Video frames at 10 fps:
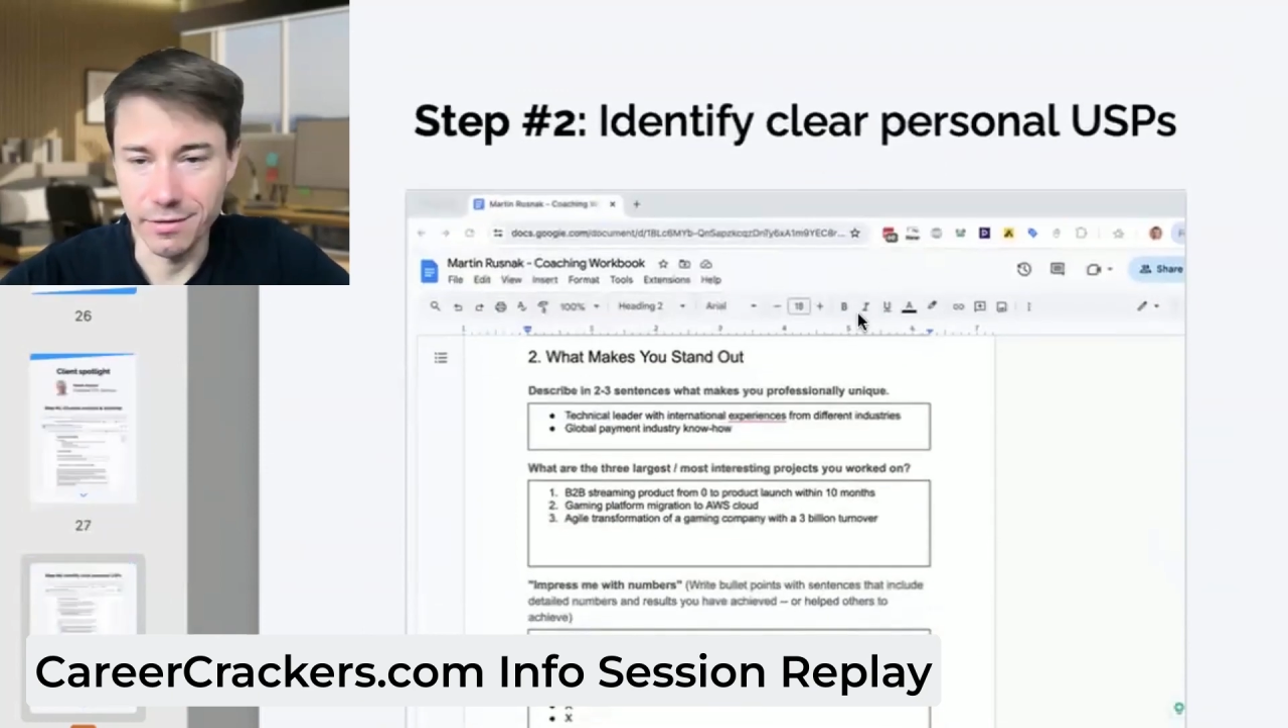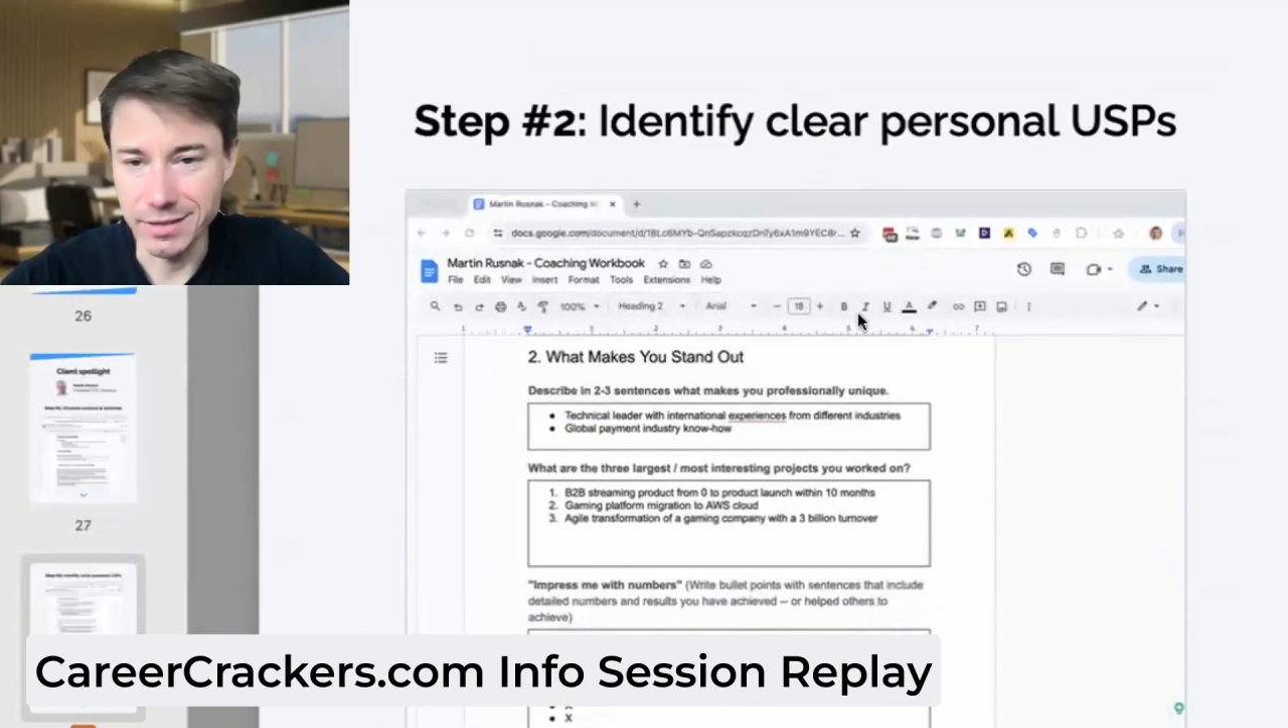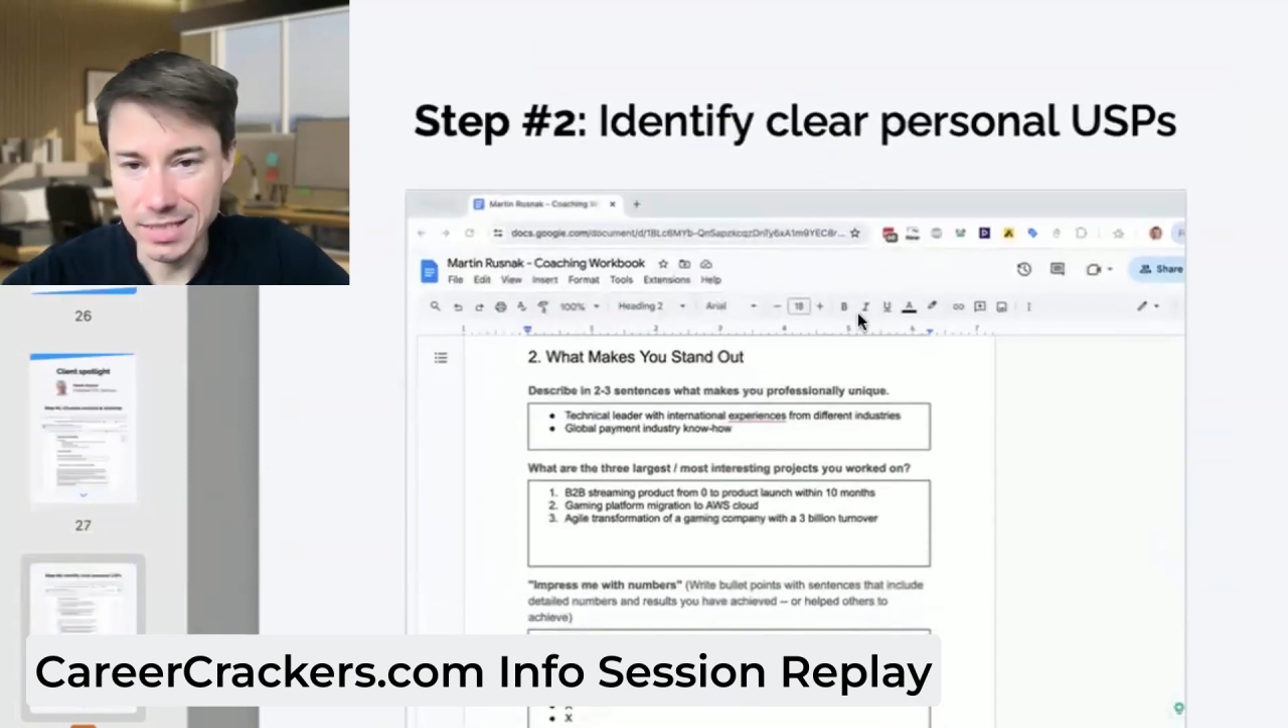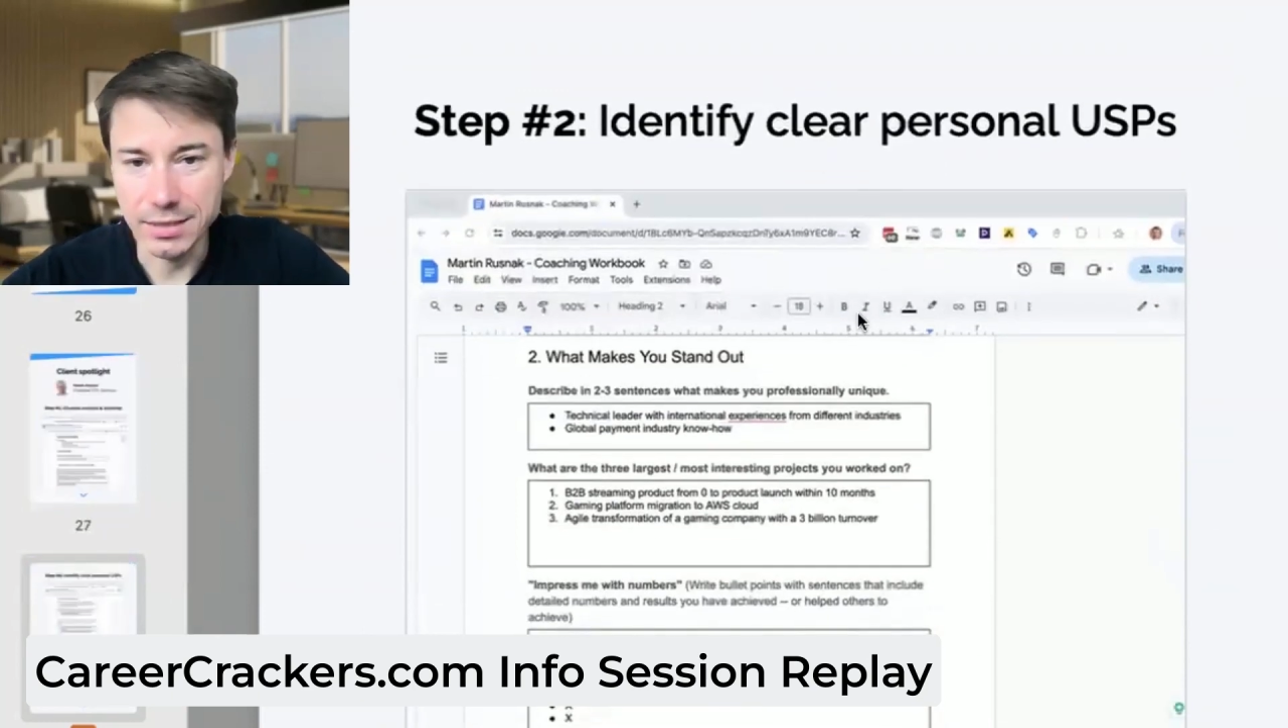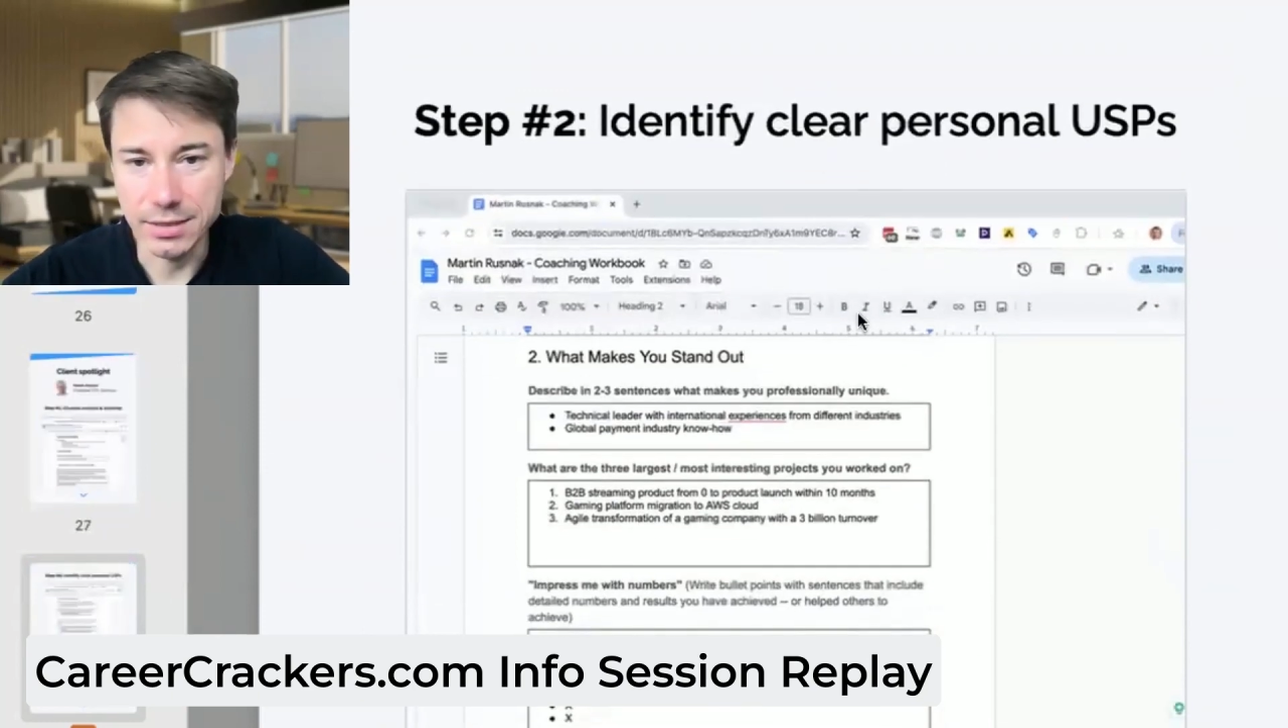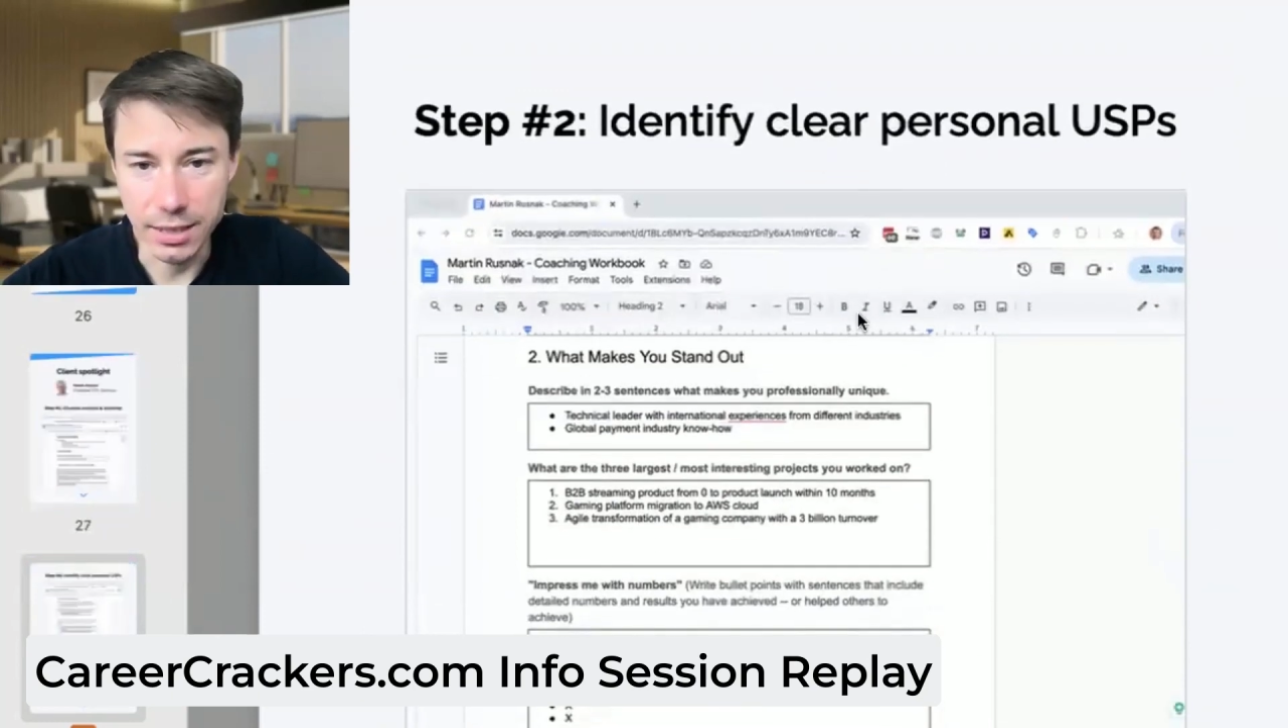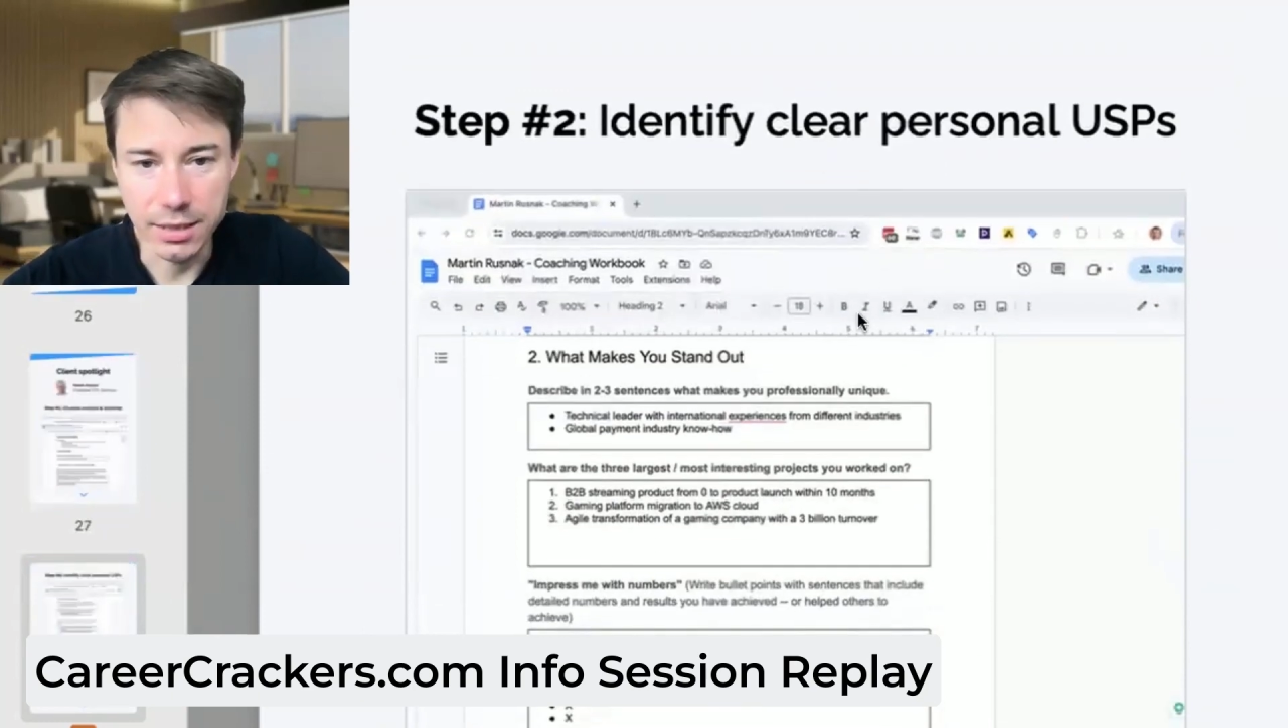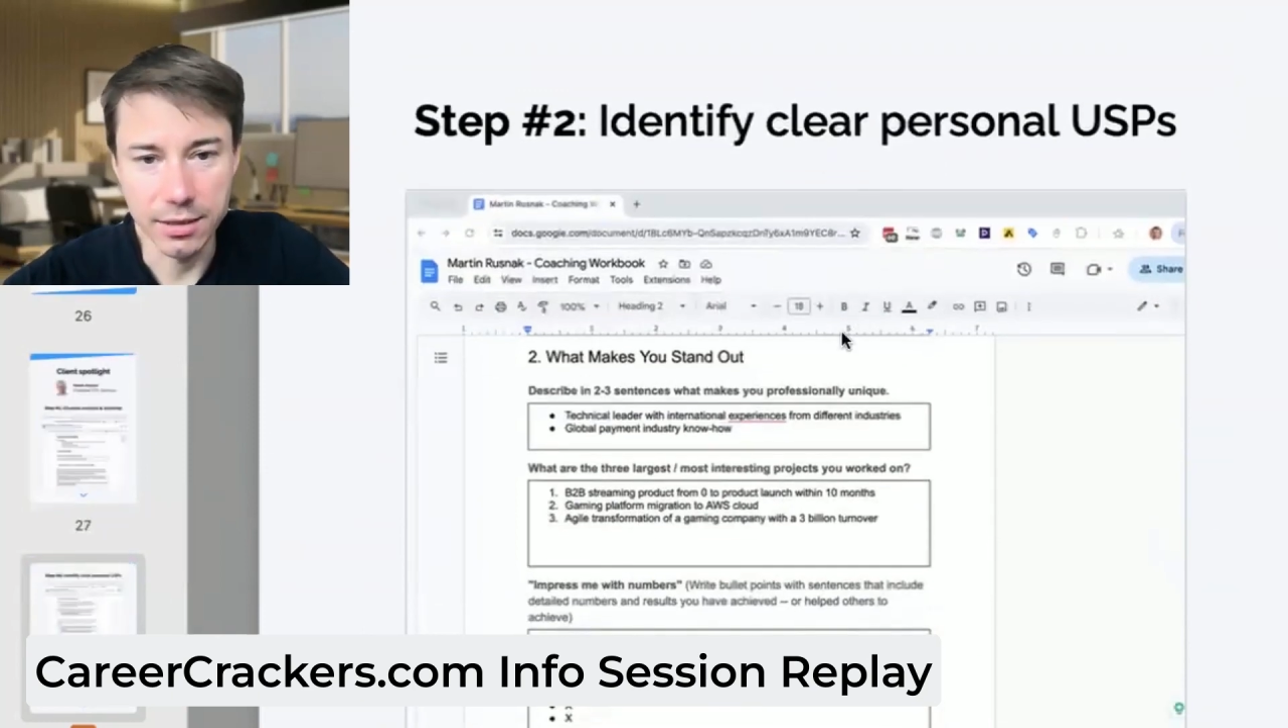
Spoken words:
This can take